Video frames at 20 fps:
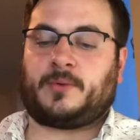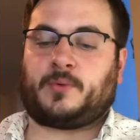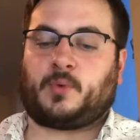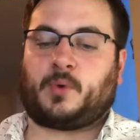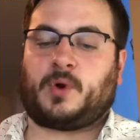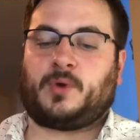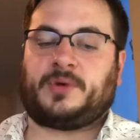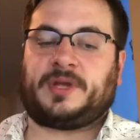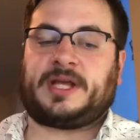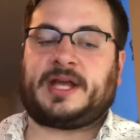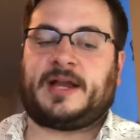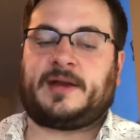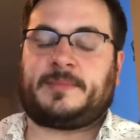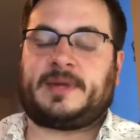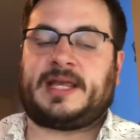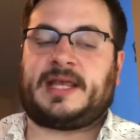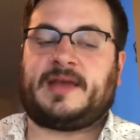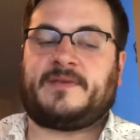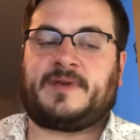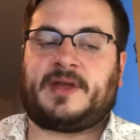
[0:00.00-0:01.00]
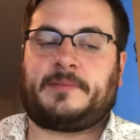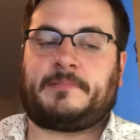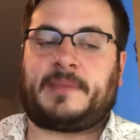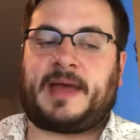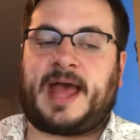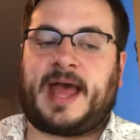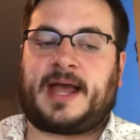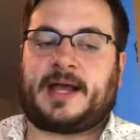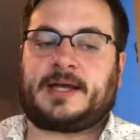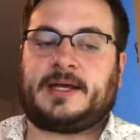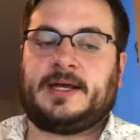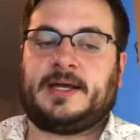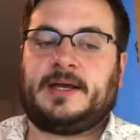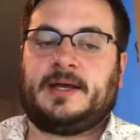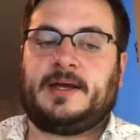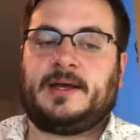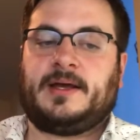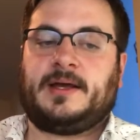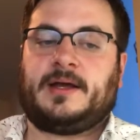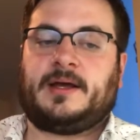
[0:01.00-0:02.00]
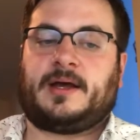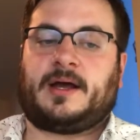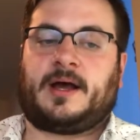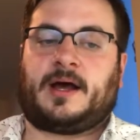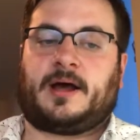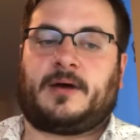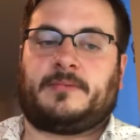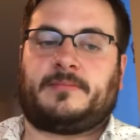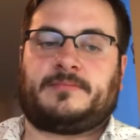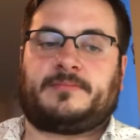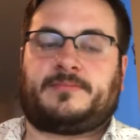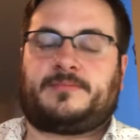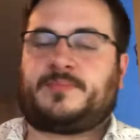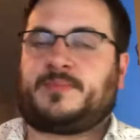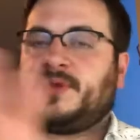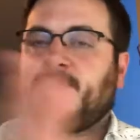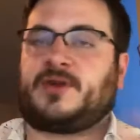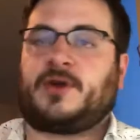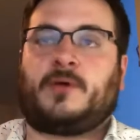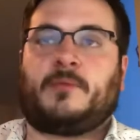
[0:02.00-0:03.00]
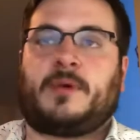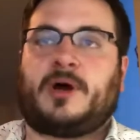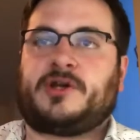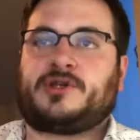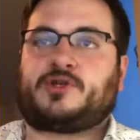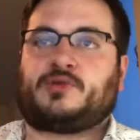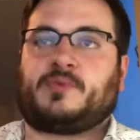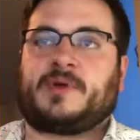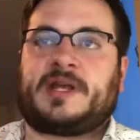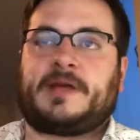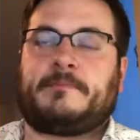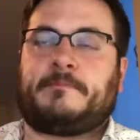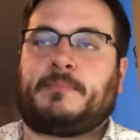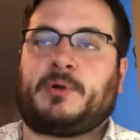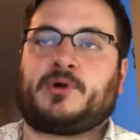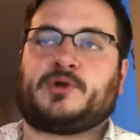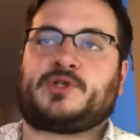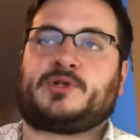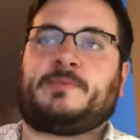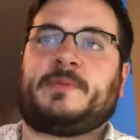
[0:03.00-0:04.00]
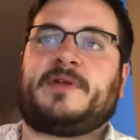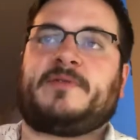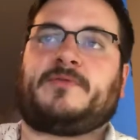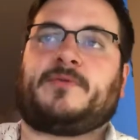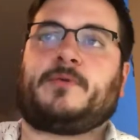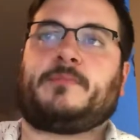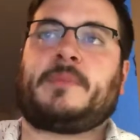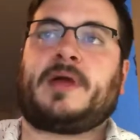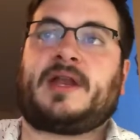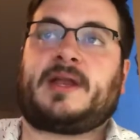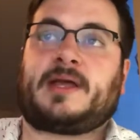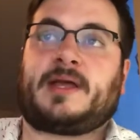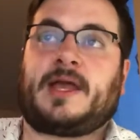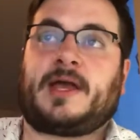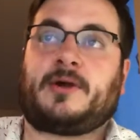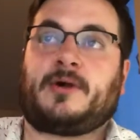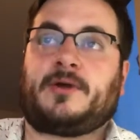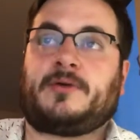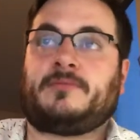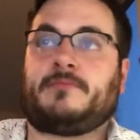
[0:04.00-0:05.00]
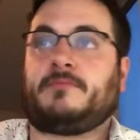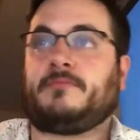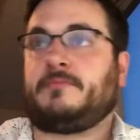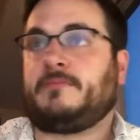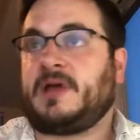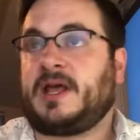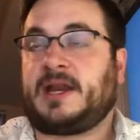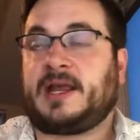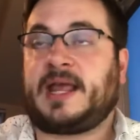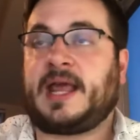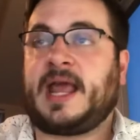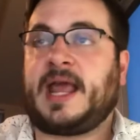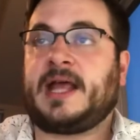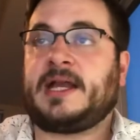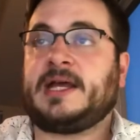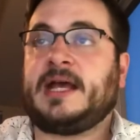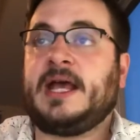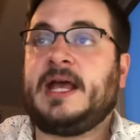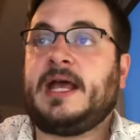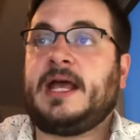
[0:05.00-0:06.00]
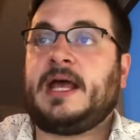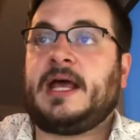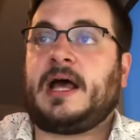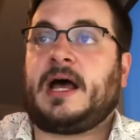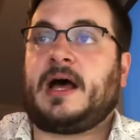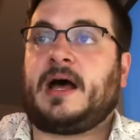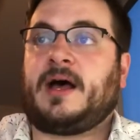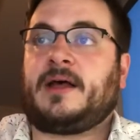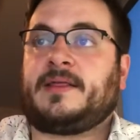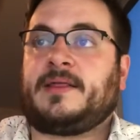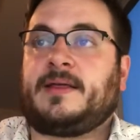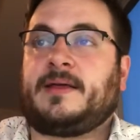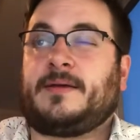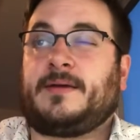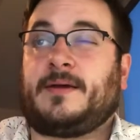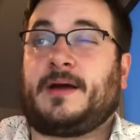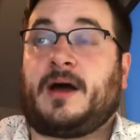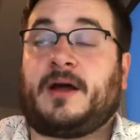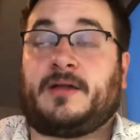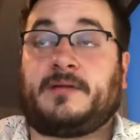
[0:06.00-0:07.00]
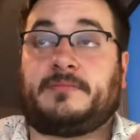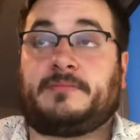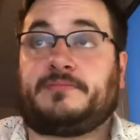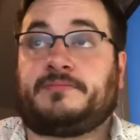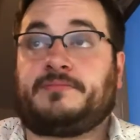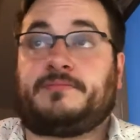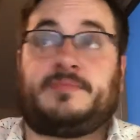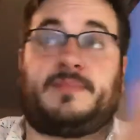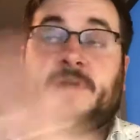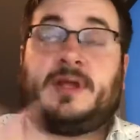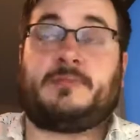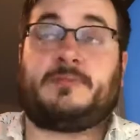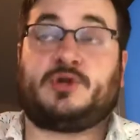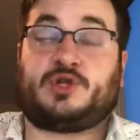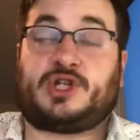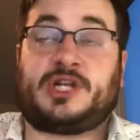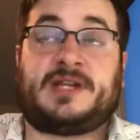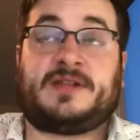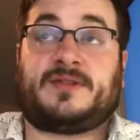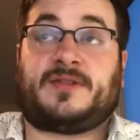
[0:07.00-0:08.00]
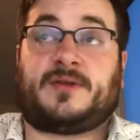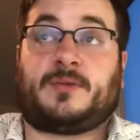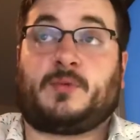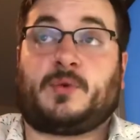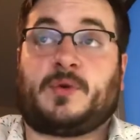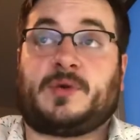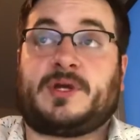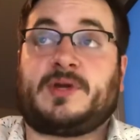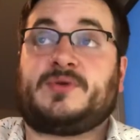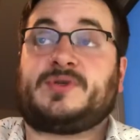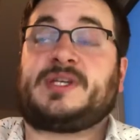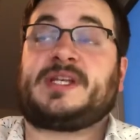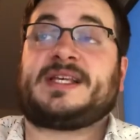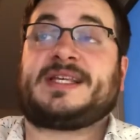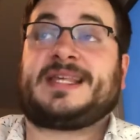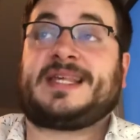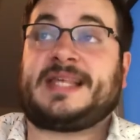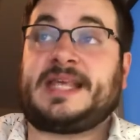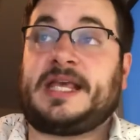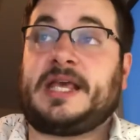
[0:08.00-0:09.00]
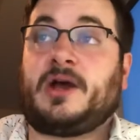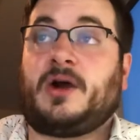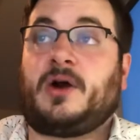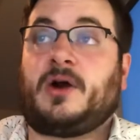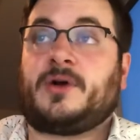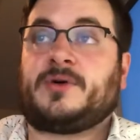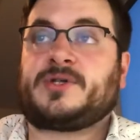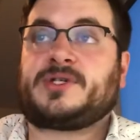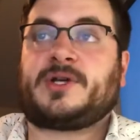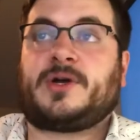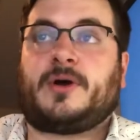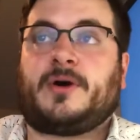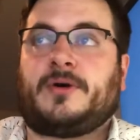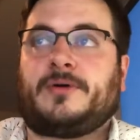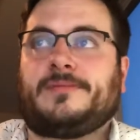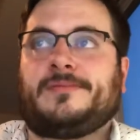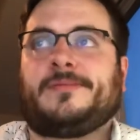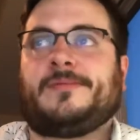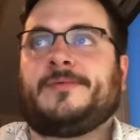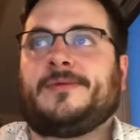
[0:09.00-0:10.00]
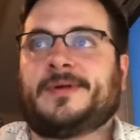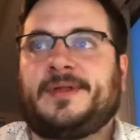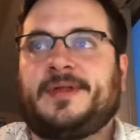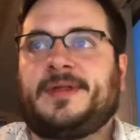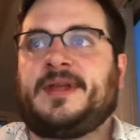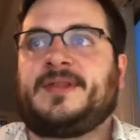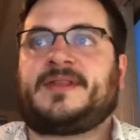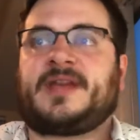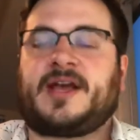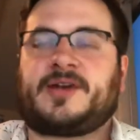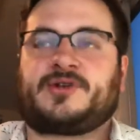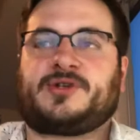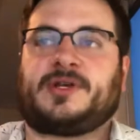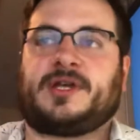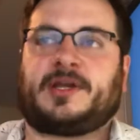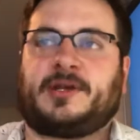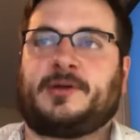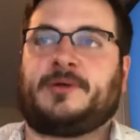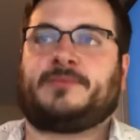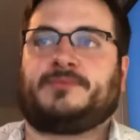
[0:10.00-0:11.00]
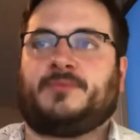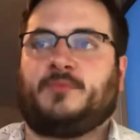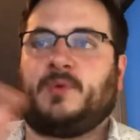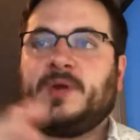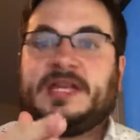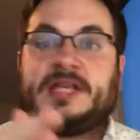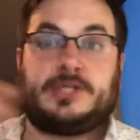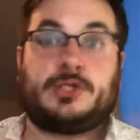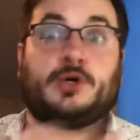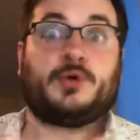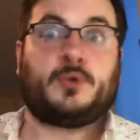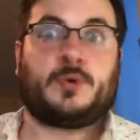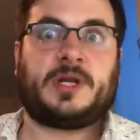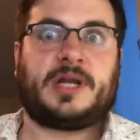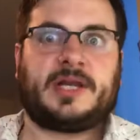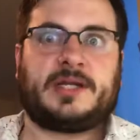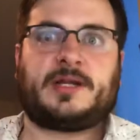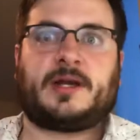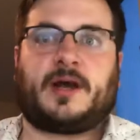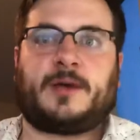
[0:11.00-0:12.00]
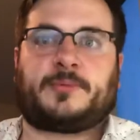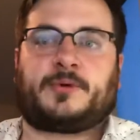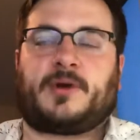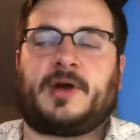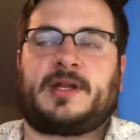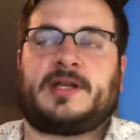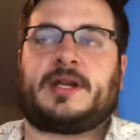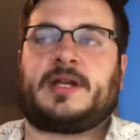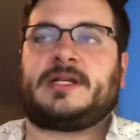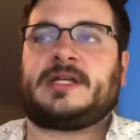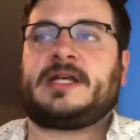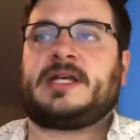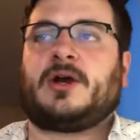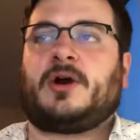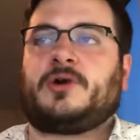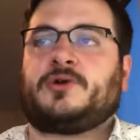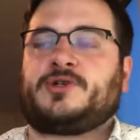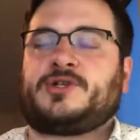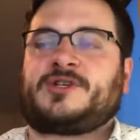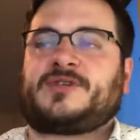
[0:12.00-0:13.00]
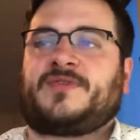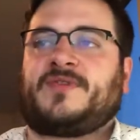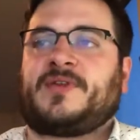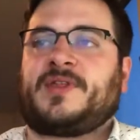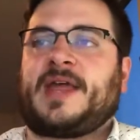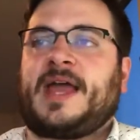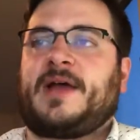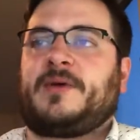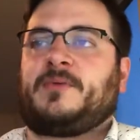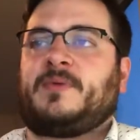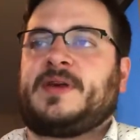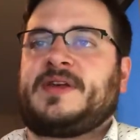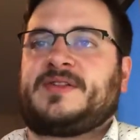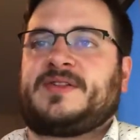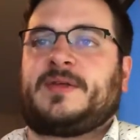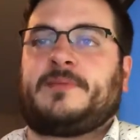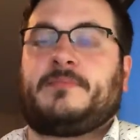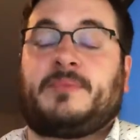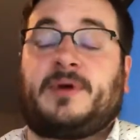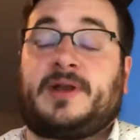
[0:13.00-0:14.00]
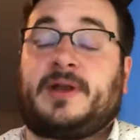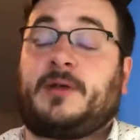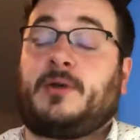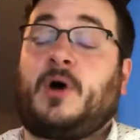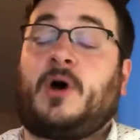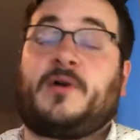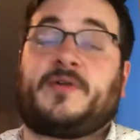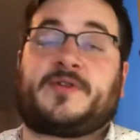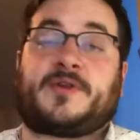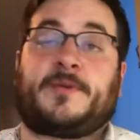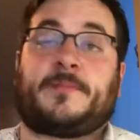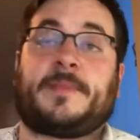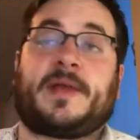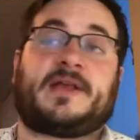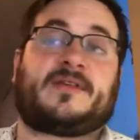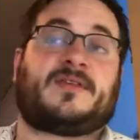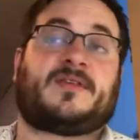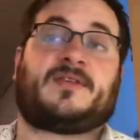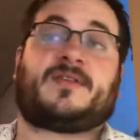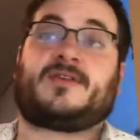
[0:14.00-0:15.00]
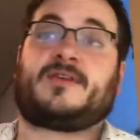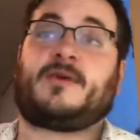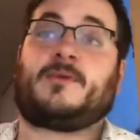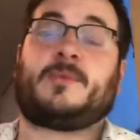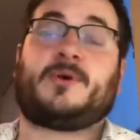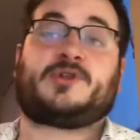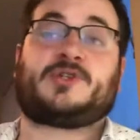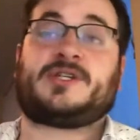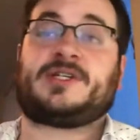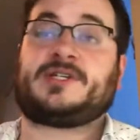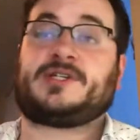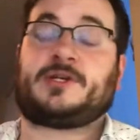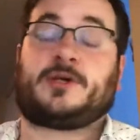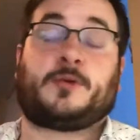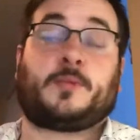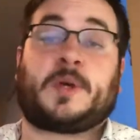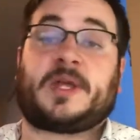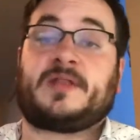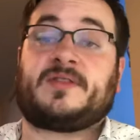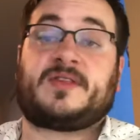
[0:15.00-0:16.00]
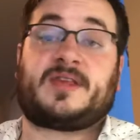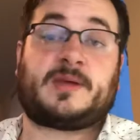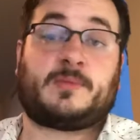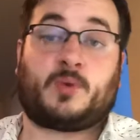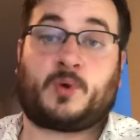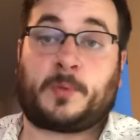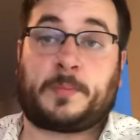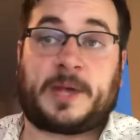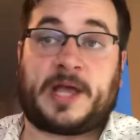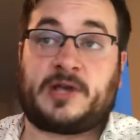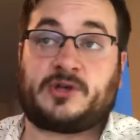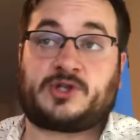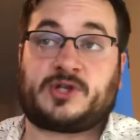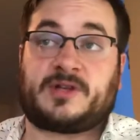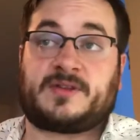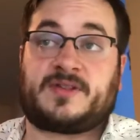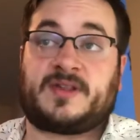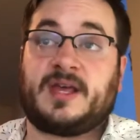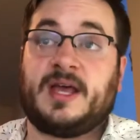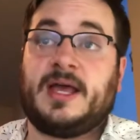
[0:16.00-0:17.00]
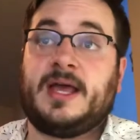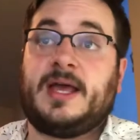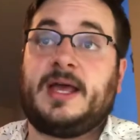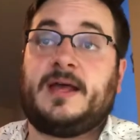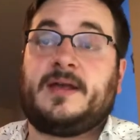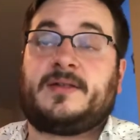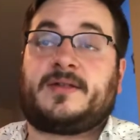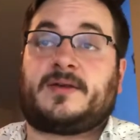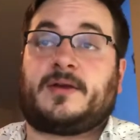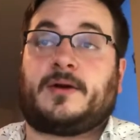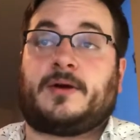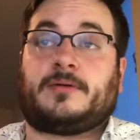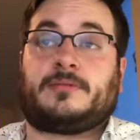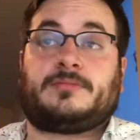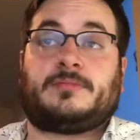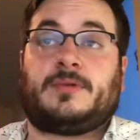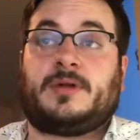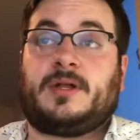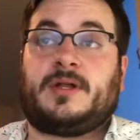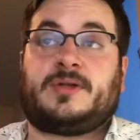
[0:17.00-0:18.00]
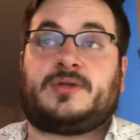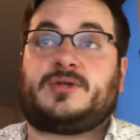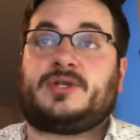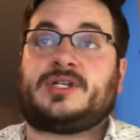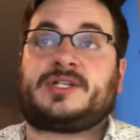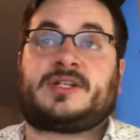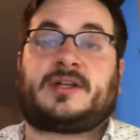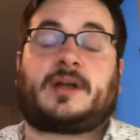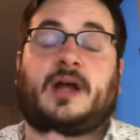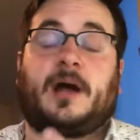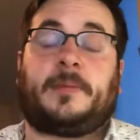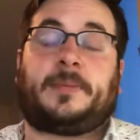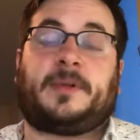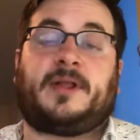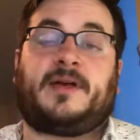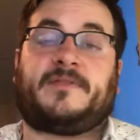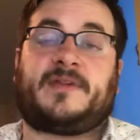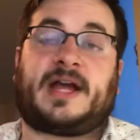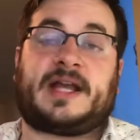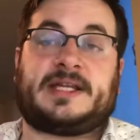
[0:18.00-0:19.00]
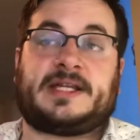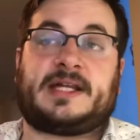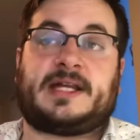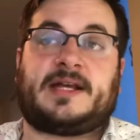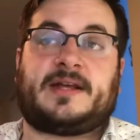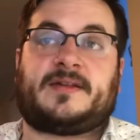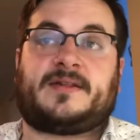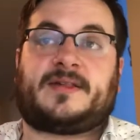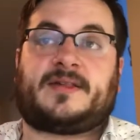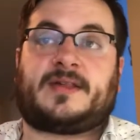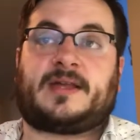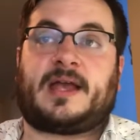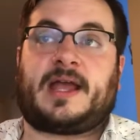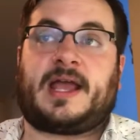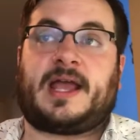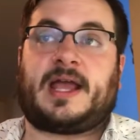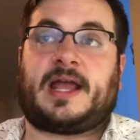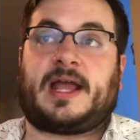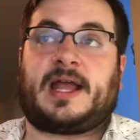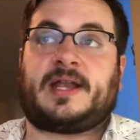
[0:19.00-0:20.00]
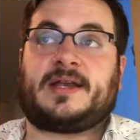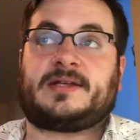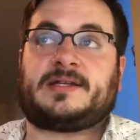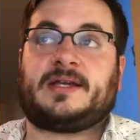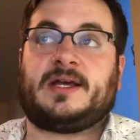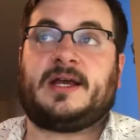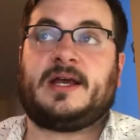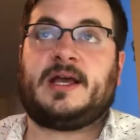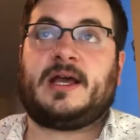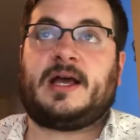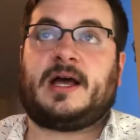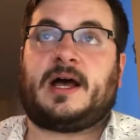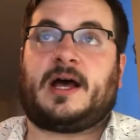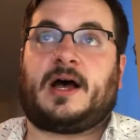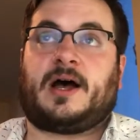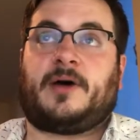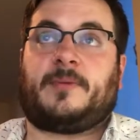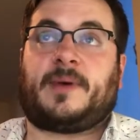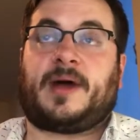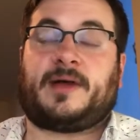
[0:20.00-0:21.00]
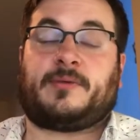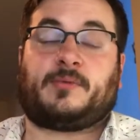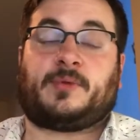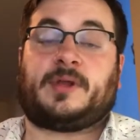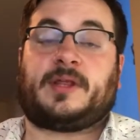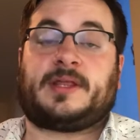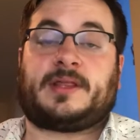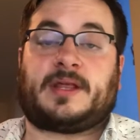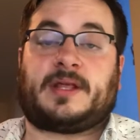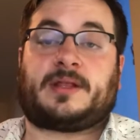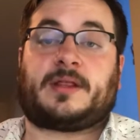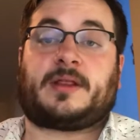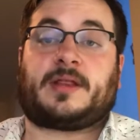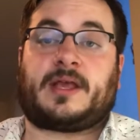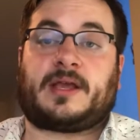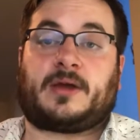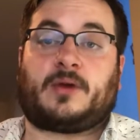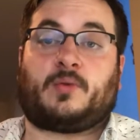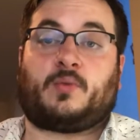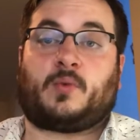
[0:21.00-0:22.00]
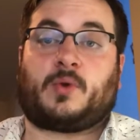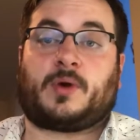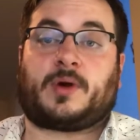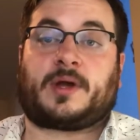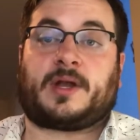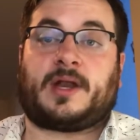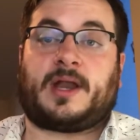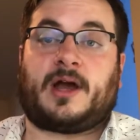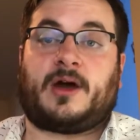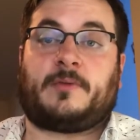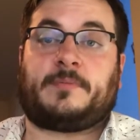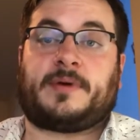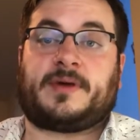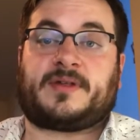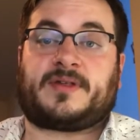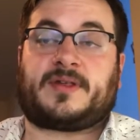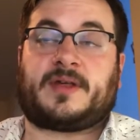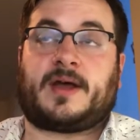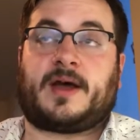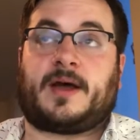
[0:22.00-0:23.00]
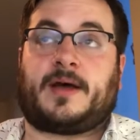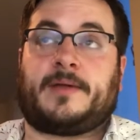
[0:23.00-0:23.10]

we're only going to be giving back so much reimbursement for Medicare and Medicaid on machines that were using CR. So it's actually, we do need to upgrade to DR just for that reason, but it also makes it so much easier. We can see more patients. So just a couple of ideas, and I really think that they could work and help us